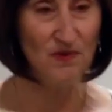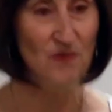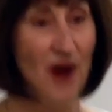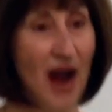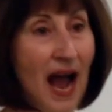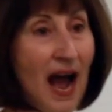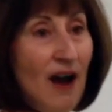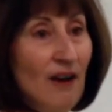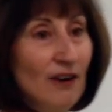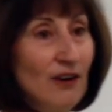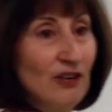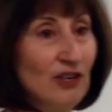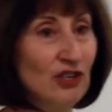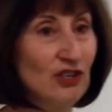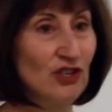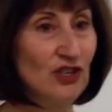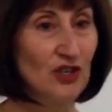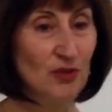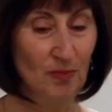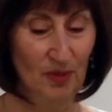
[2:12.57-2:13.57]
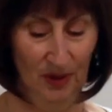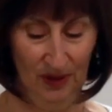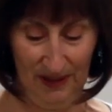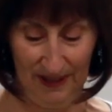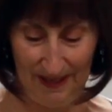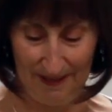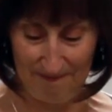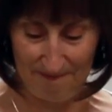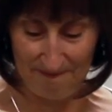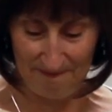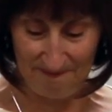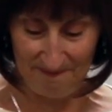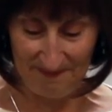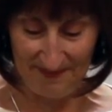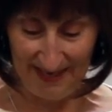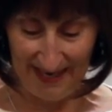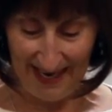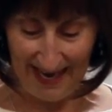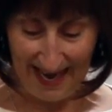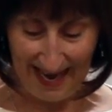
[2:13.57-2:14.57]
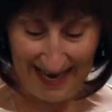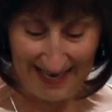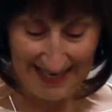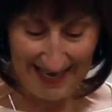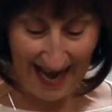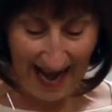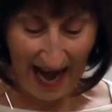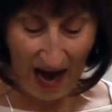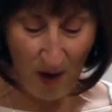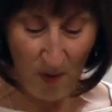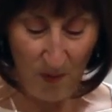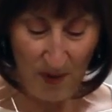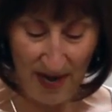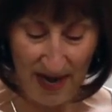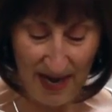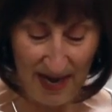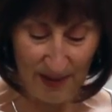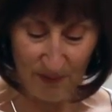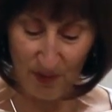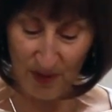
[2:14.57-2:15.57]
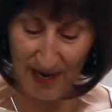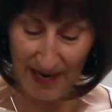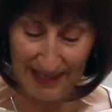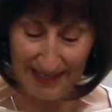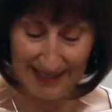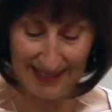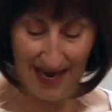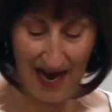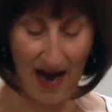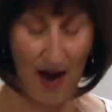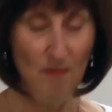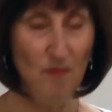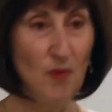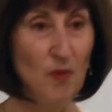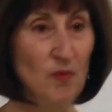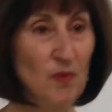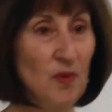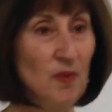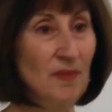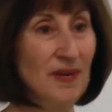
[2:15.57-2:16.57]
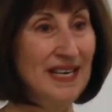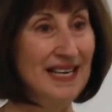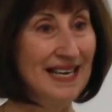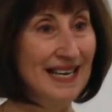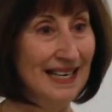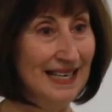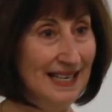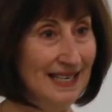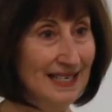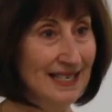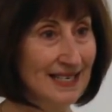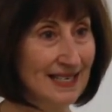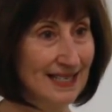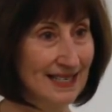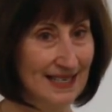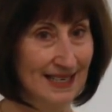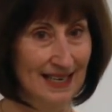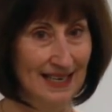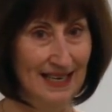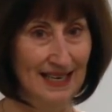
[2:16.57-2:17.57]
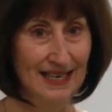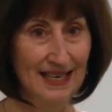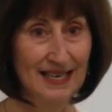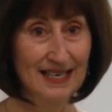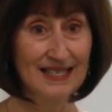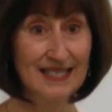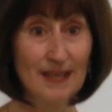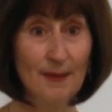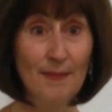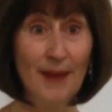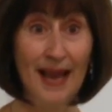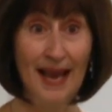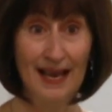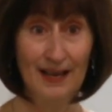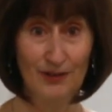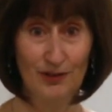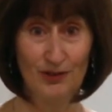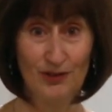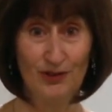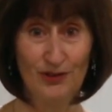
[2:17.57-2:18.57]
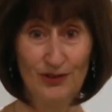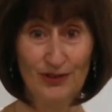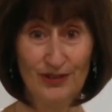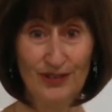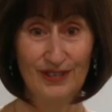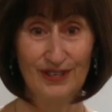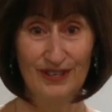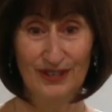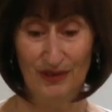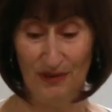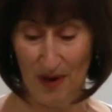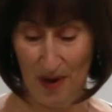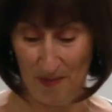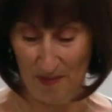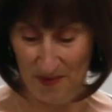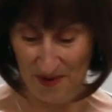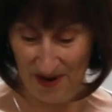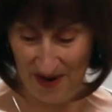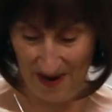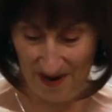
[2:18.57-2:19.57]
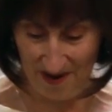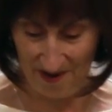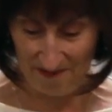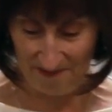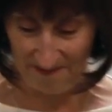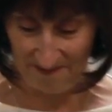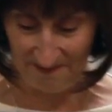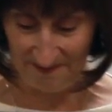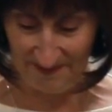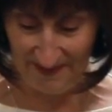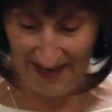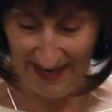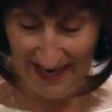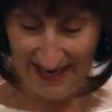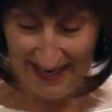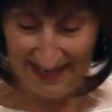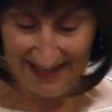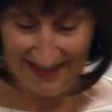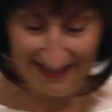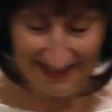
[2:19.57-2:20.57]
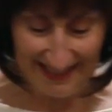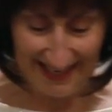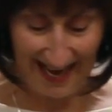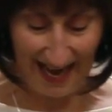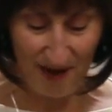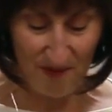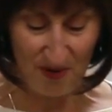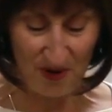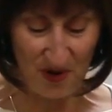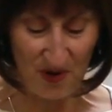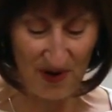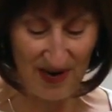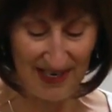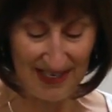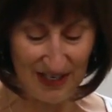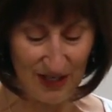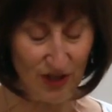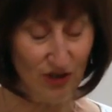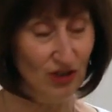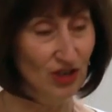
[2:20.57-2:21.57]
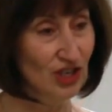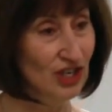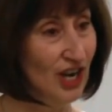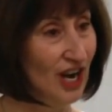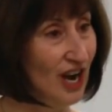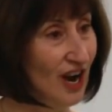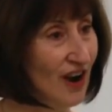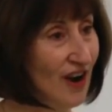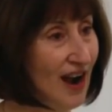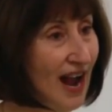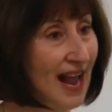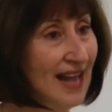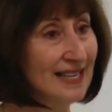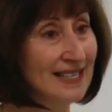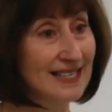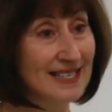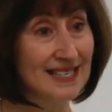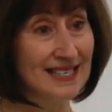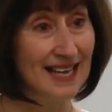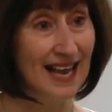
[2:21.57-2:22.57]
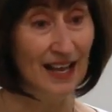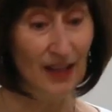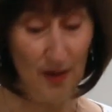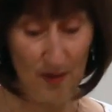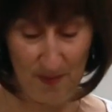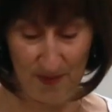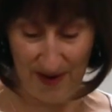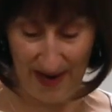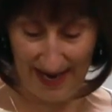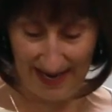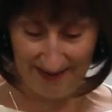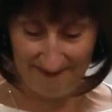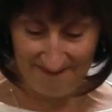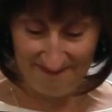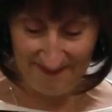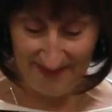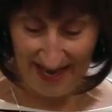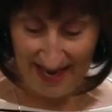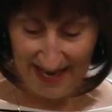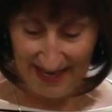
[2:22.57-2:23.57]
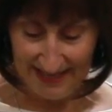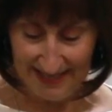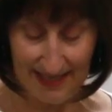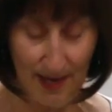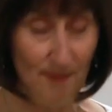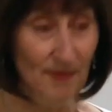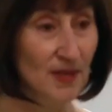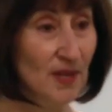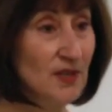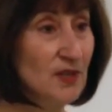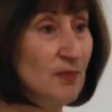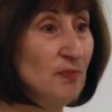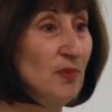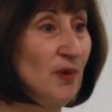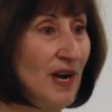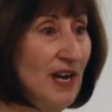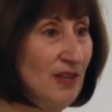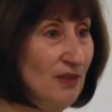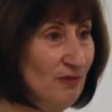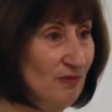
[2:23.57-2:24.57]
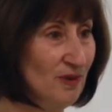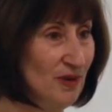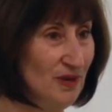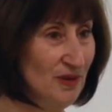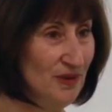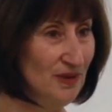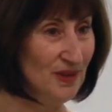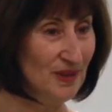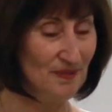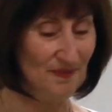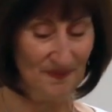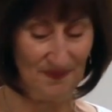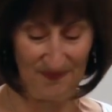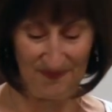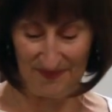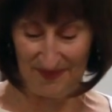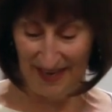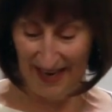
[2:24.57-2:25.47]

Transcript: throughout our church building. And now we, are at a time when we're beginning to see some answers to our prayer. So today we're going to share and celebrate some of those breakthroughs